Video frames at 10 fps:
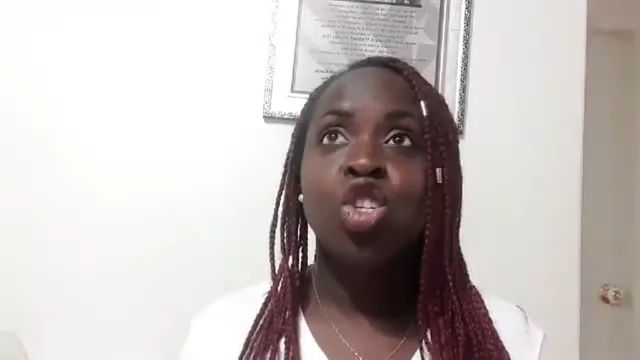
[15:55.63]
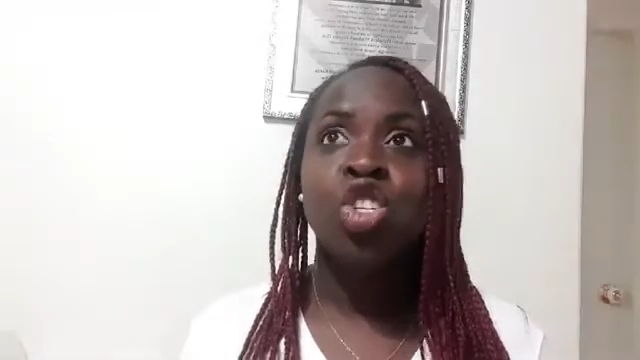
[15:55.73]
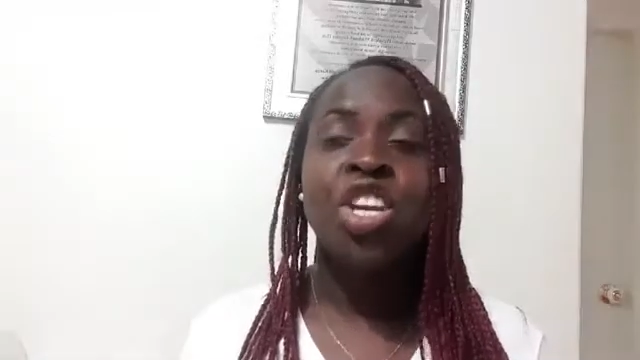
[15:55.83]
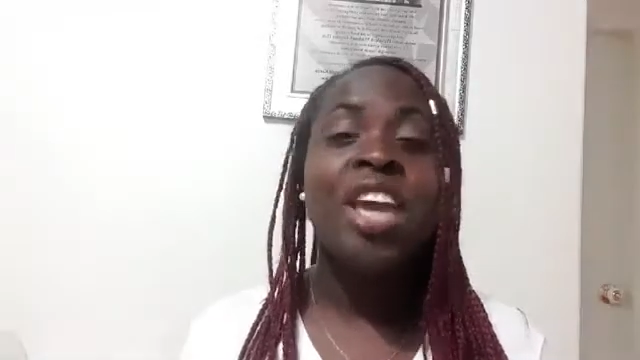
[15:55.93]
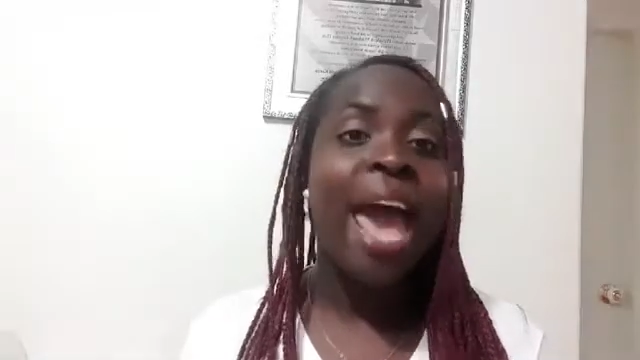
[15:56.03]

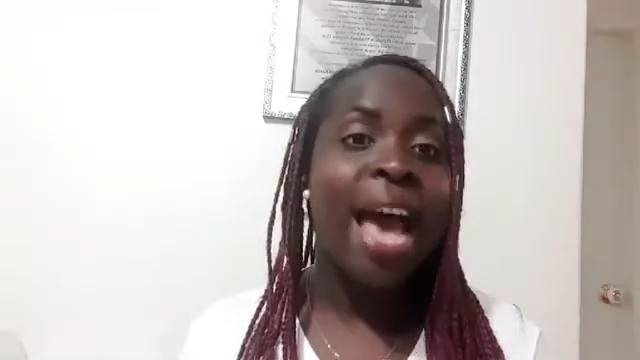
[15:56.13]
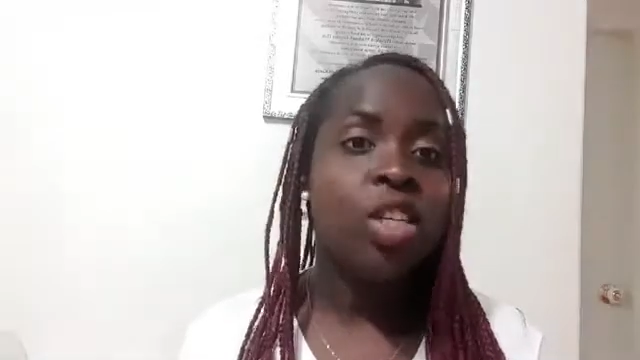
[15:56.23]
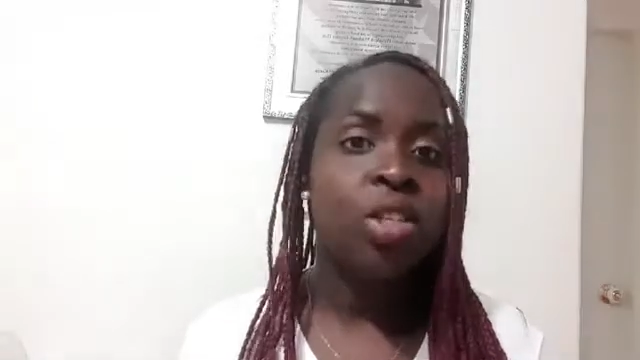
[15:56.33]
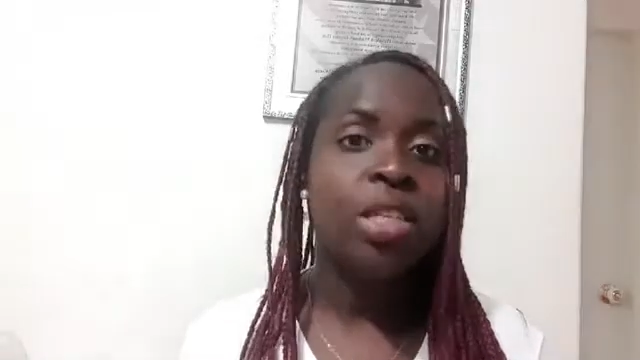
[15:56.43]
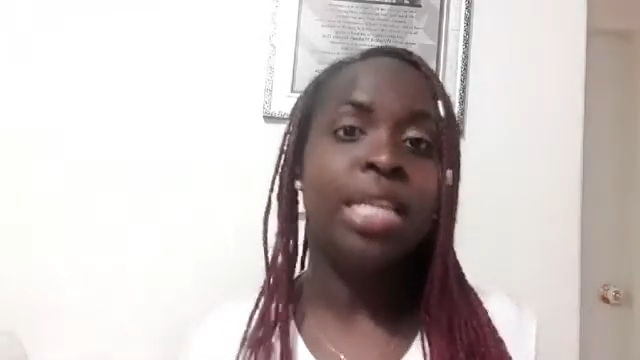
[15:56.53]
she
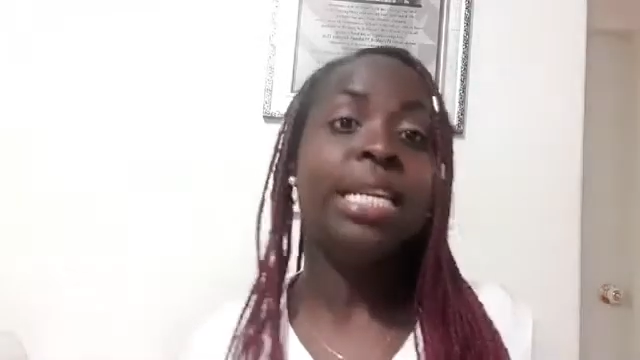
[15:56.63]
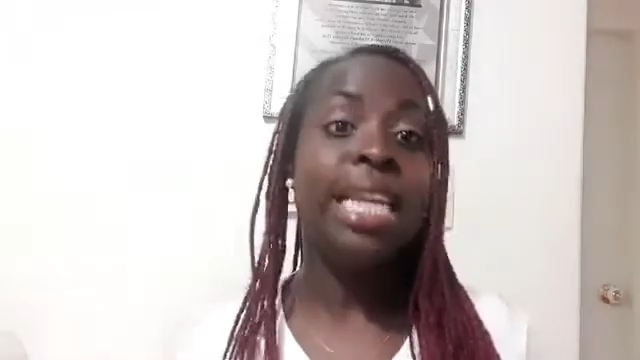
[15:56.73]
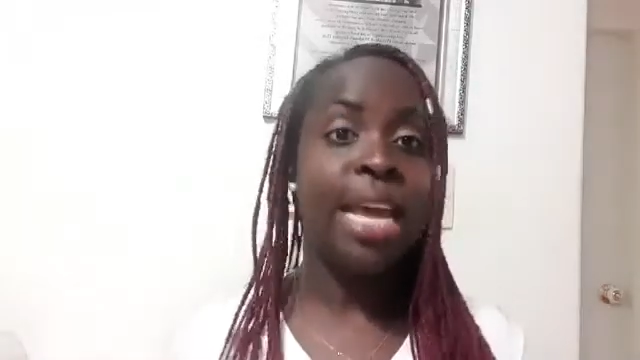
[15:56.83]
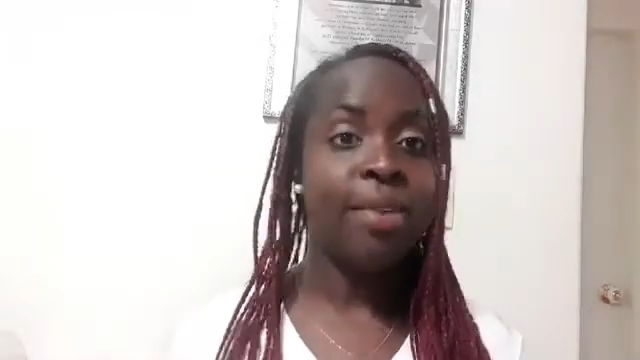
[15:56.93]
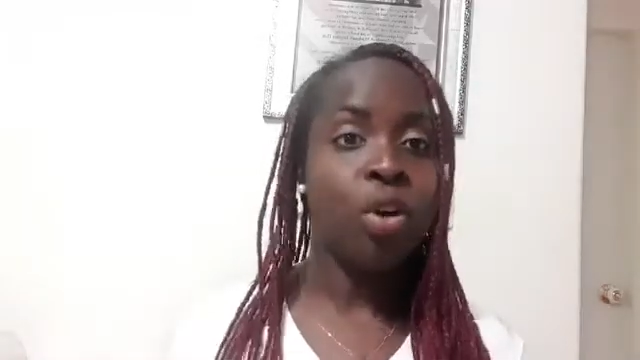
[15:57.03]
actually
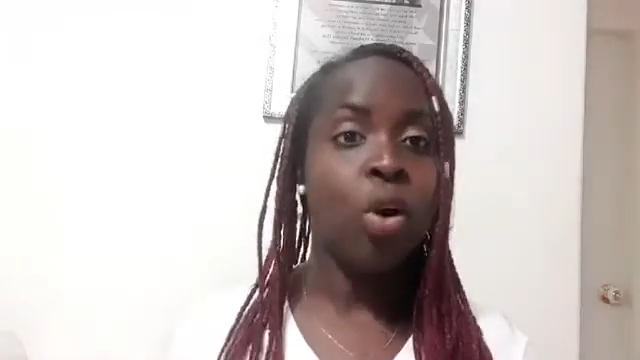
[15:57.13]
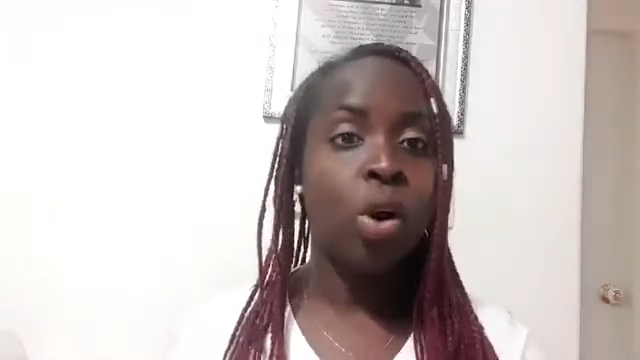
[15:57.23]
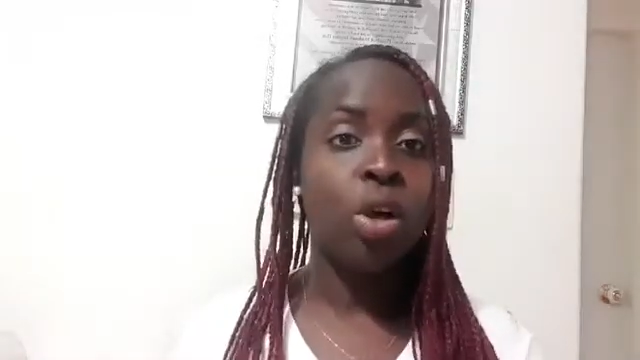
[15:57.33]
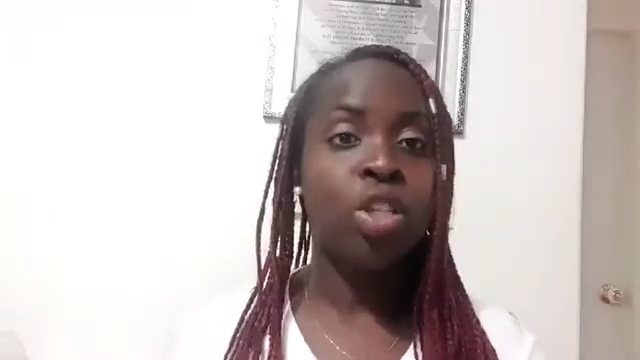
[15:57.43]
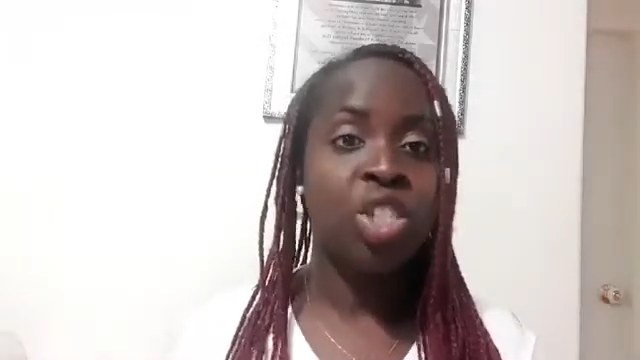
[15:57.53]
left
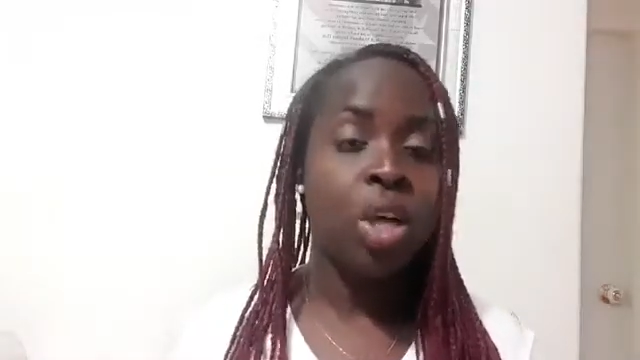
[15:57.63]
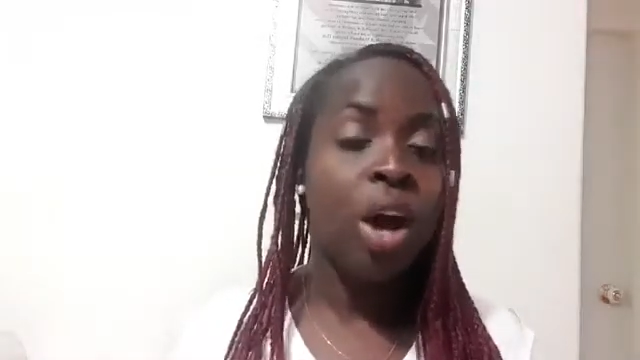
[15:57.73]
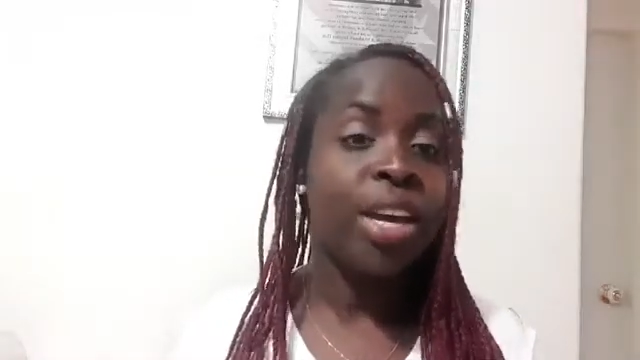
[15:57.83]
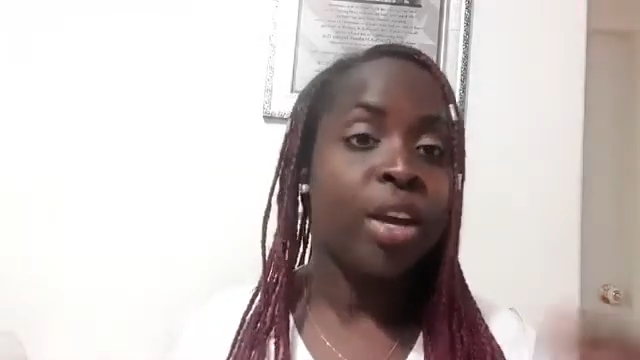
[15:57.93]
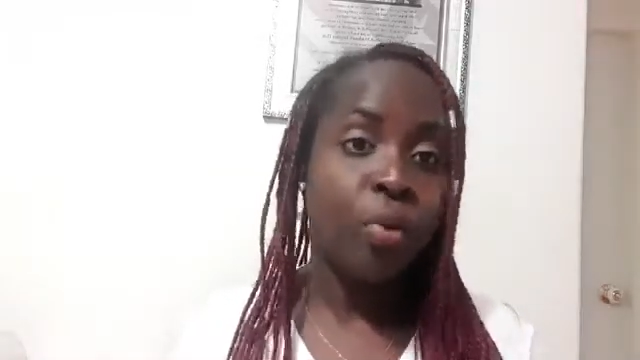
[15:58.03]
her
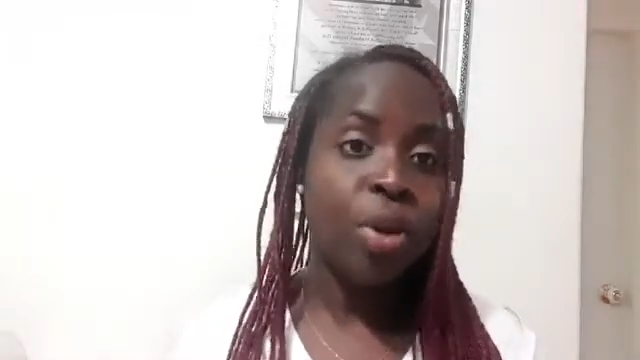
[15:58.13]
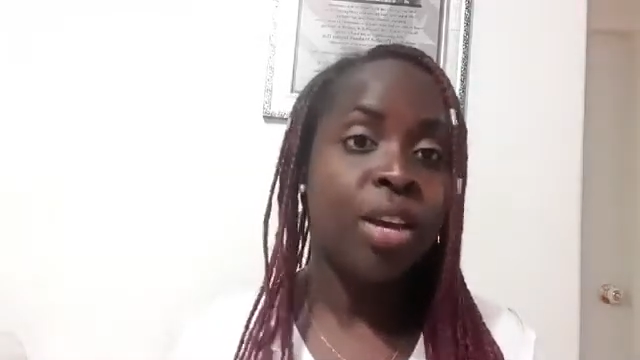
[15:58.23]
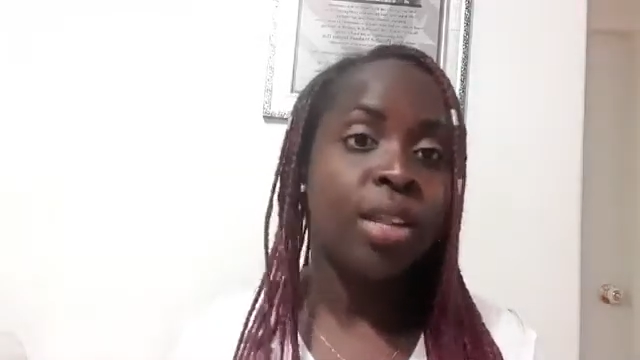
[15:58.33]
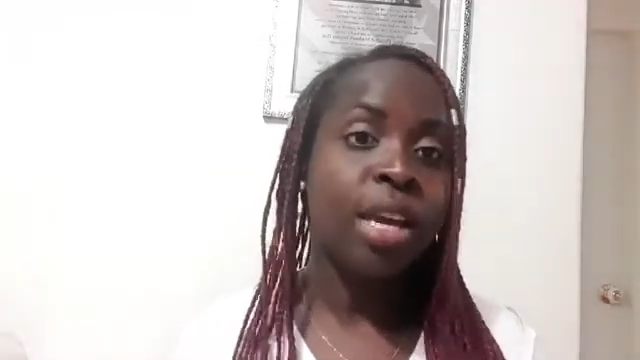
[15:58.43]
career.